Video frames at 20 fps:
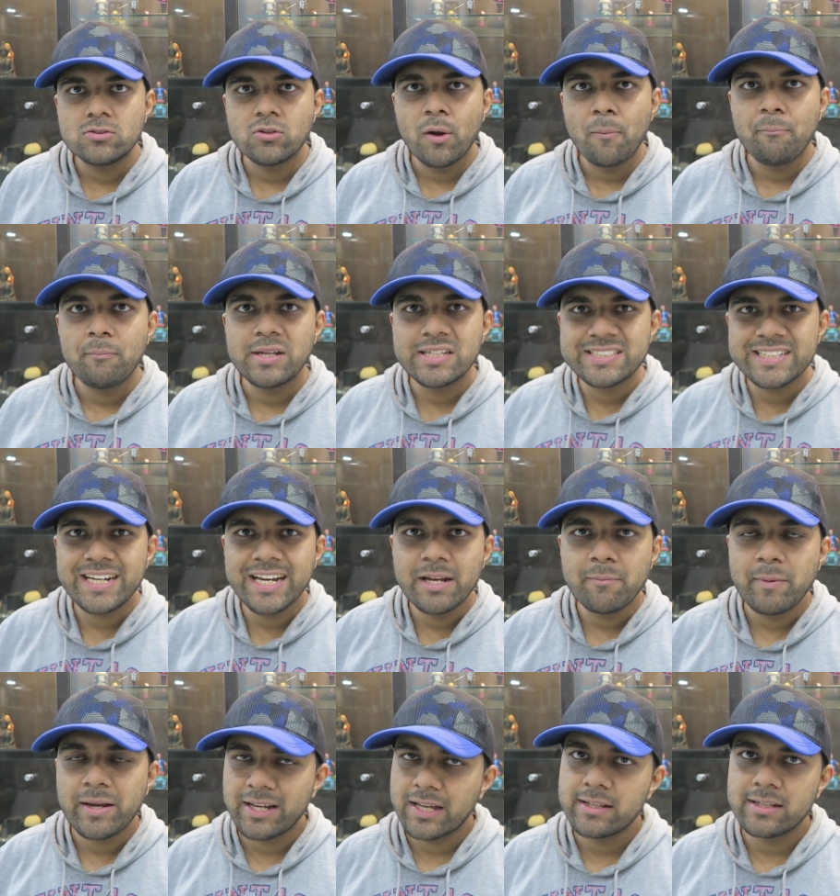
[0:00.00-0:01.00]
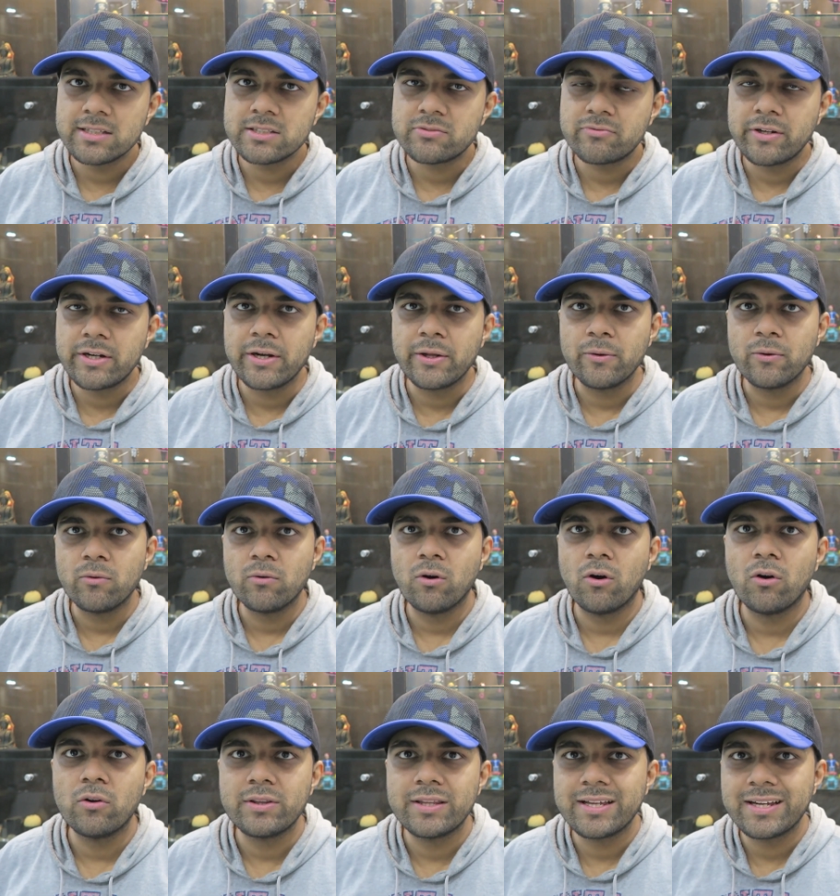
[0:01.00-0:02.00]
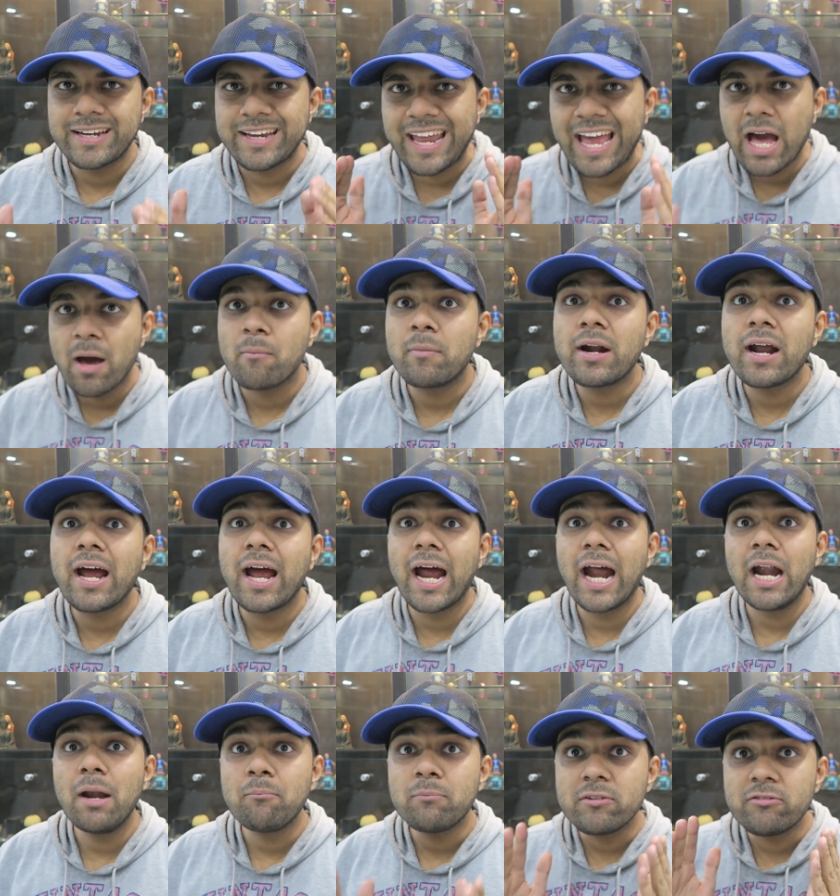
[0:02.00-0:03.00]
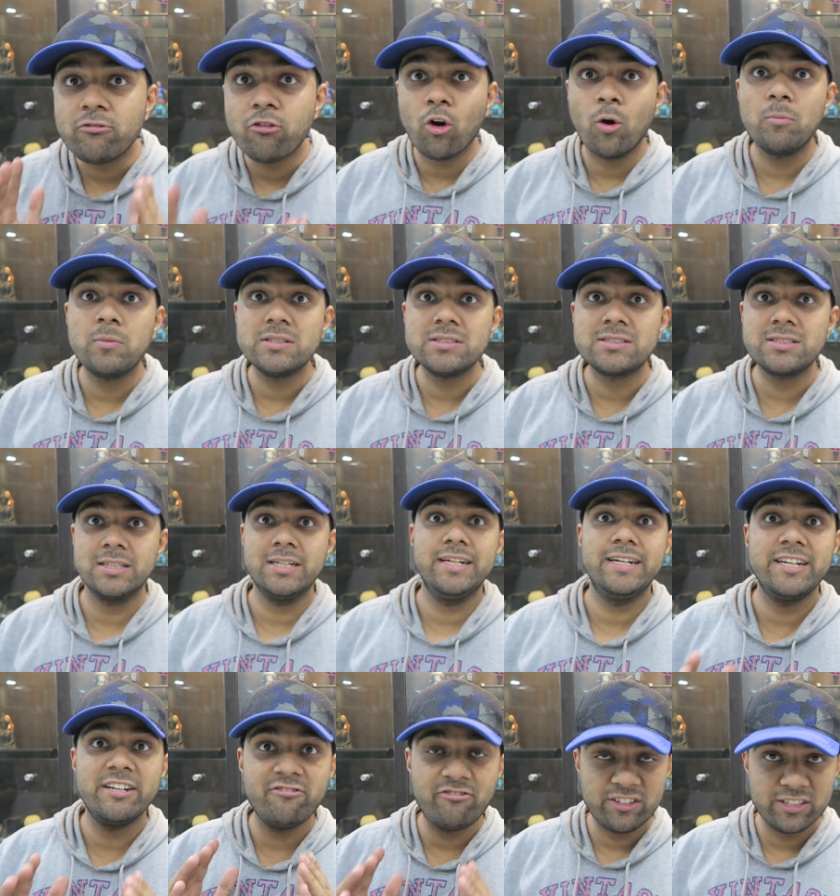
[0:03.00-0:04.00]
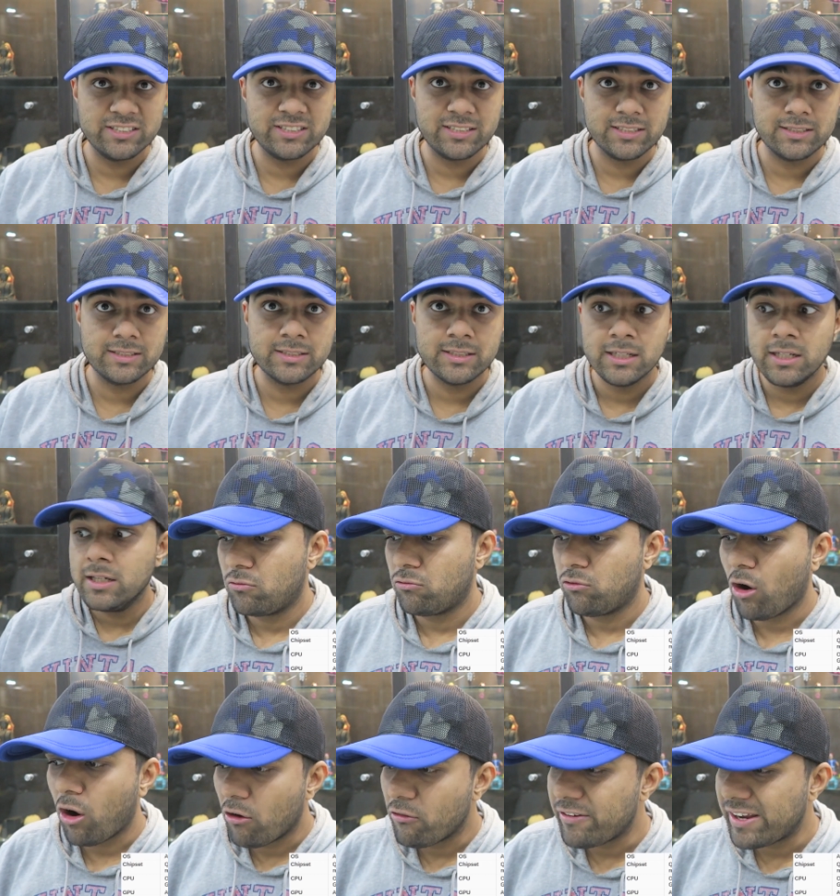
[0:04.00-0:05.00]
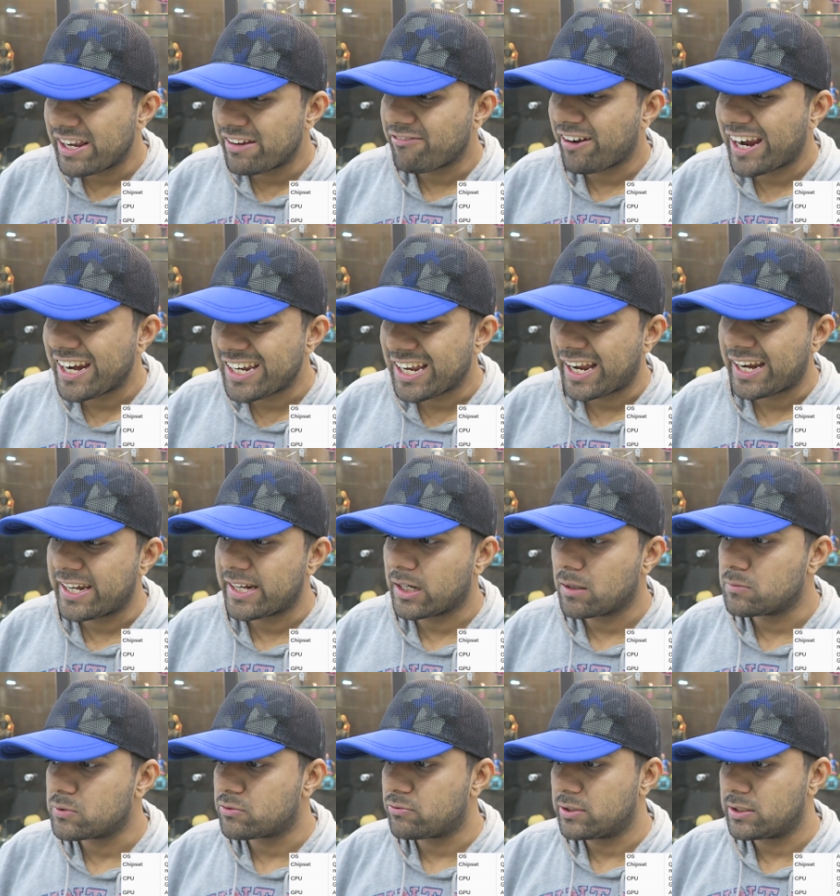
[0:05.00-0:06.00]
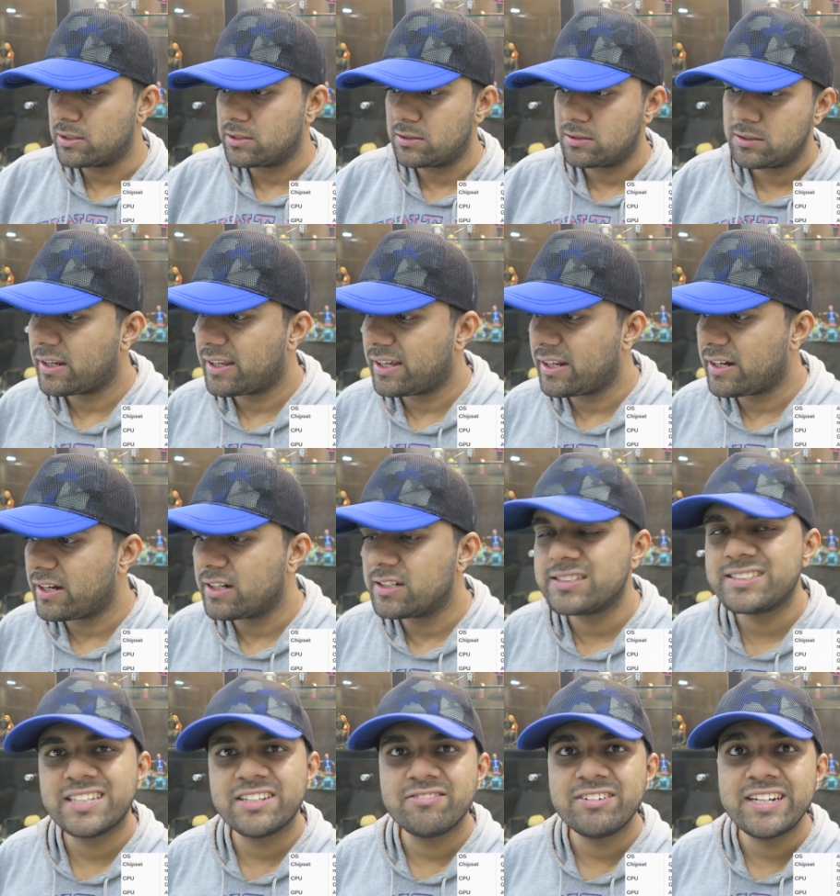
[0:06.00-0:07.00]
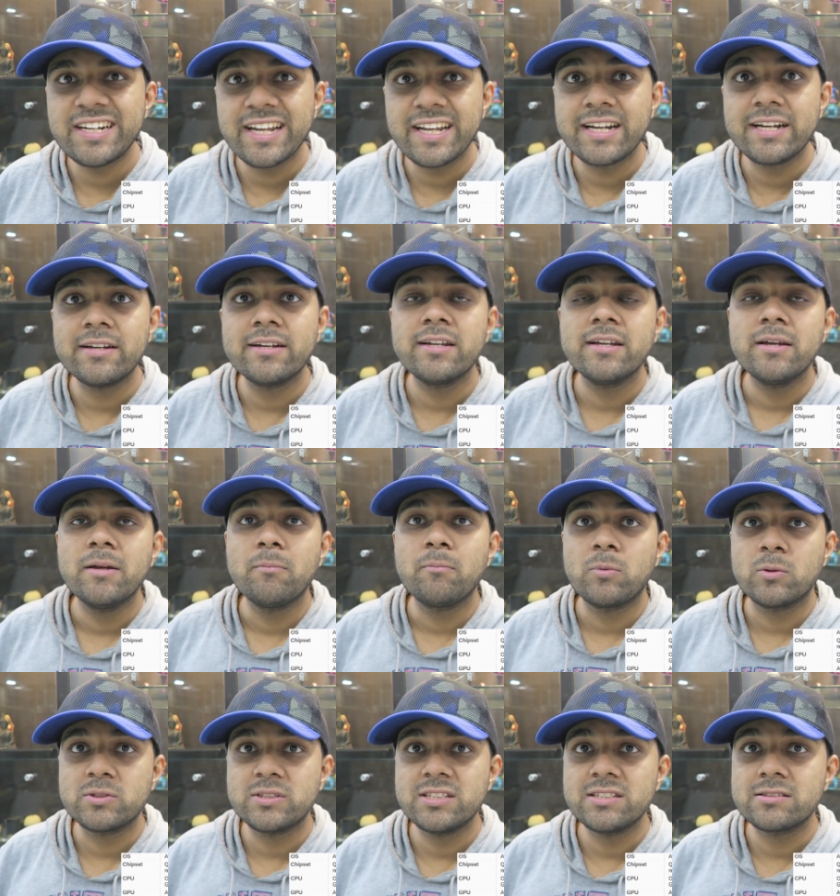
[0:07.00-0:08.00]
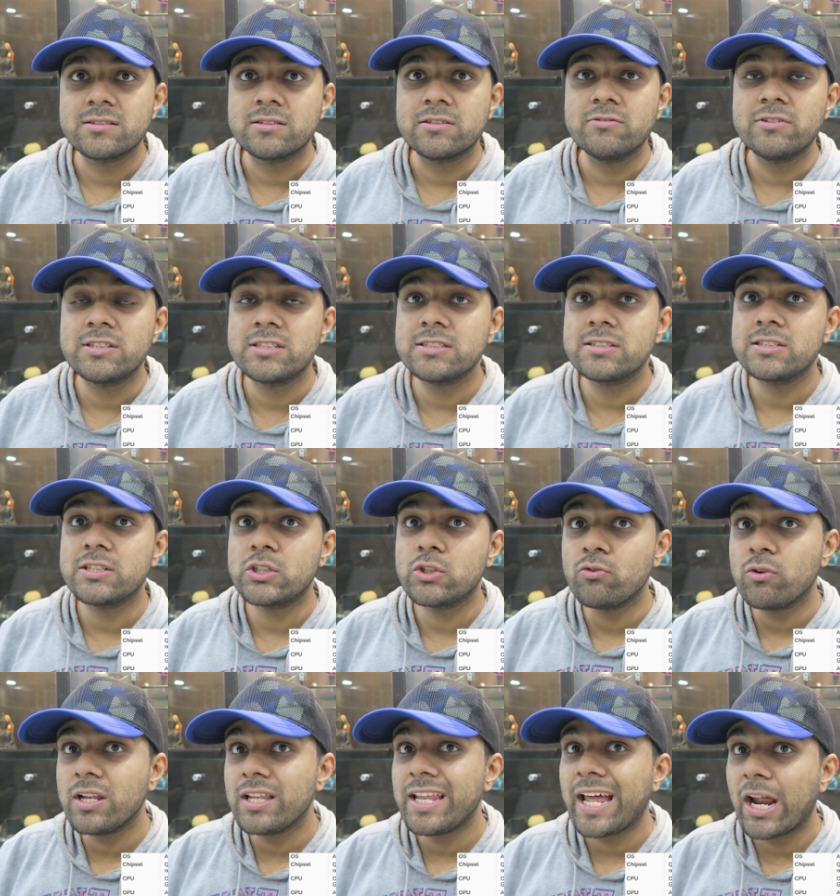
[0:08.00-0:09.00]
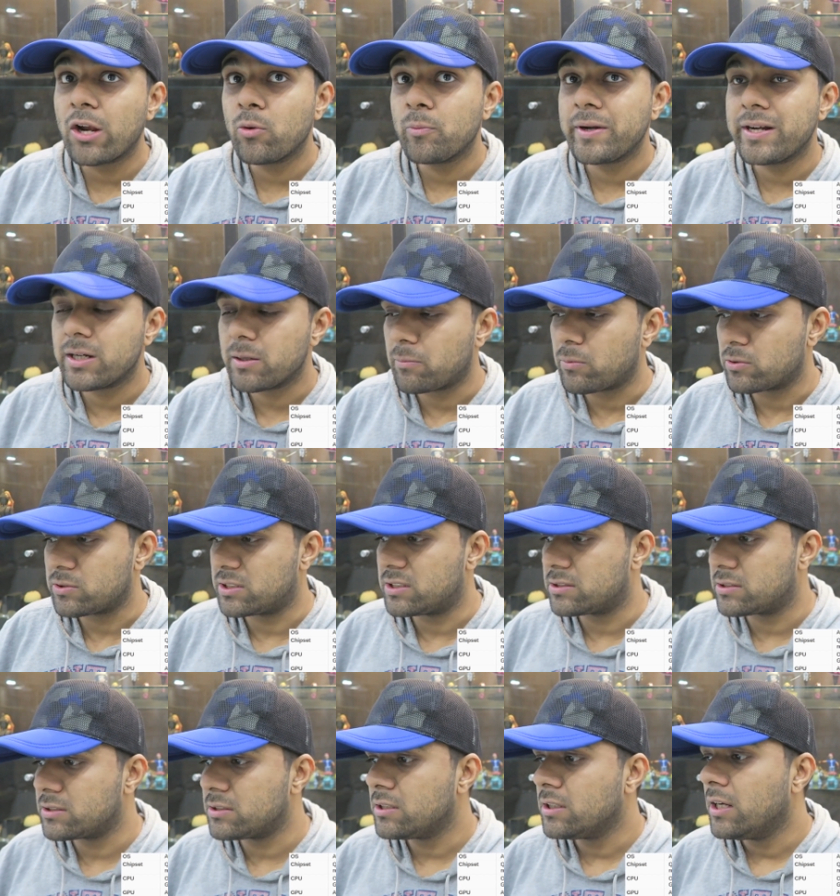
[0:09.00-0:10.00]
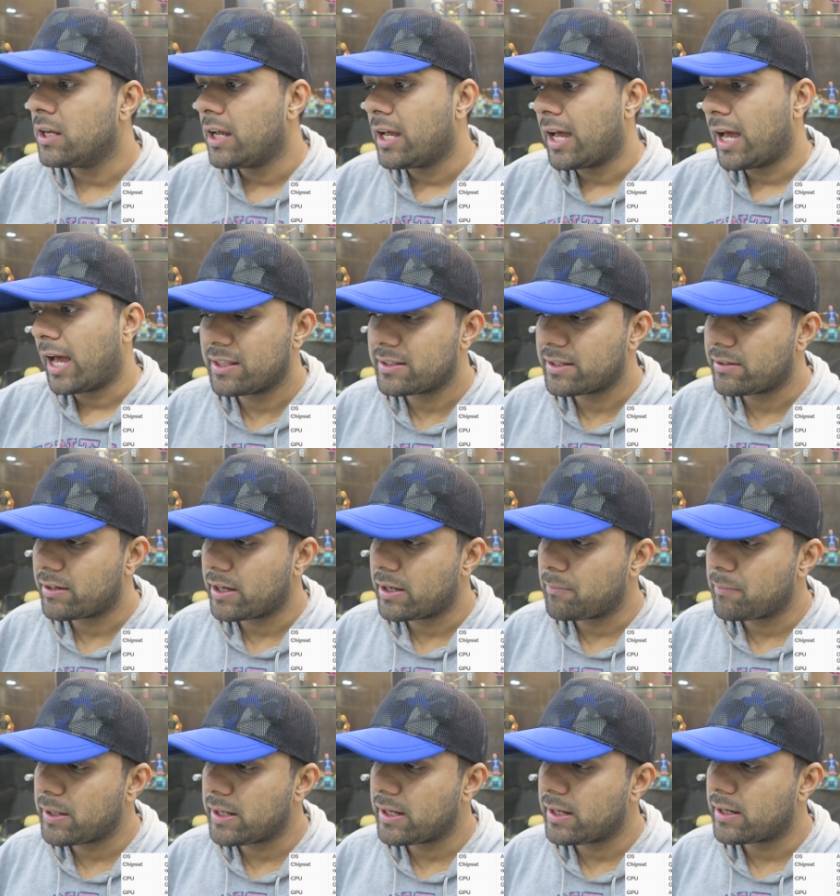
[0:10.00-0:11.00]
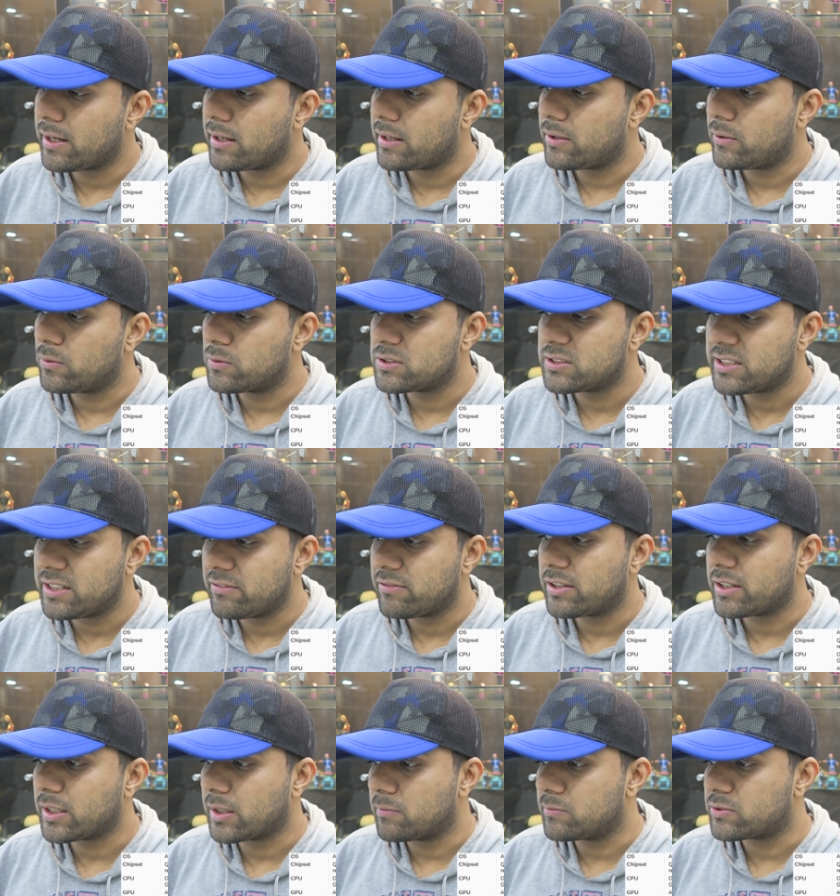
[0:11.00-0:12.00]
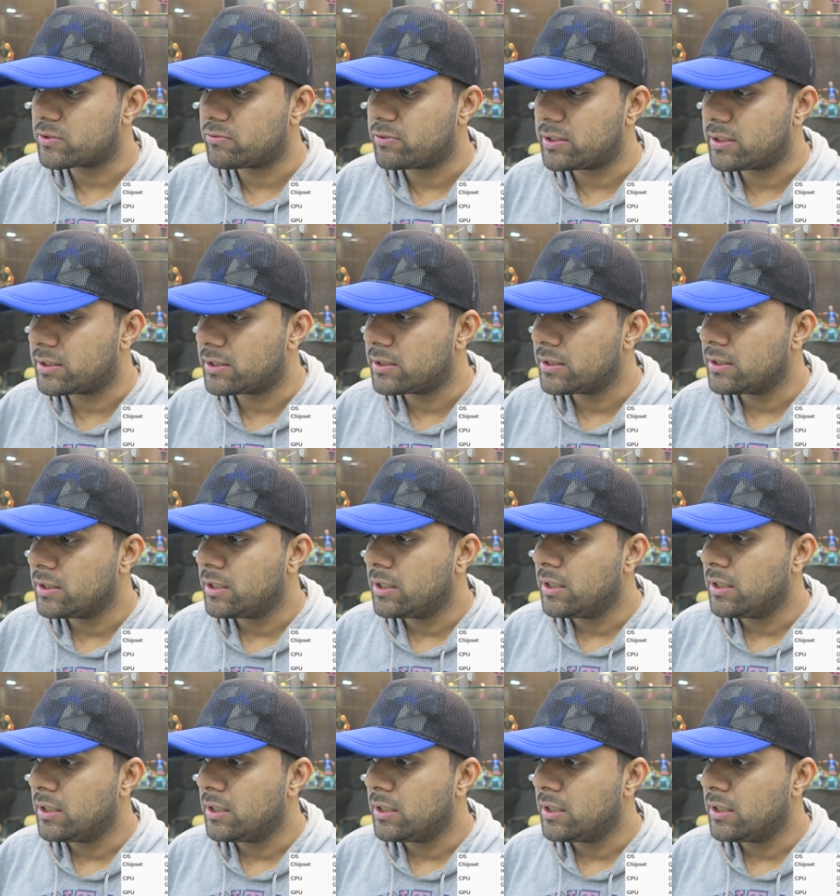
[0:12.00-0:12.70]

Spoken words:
So I'm basically making this video on their camera and performance differences. Huawei Y9 comes with Kirin 710 processor, which is a 12 nanometer processor, and the Redmi Note 7 comes with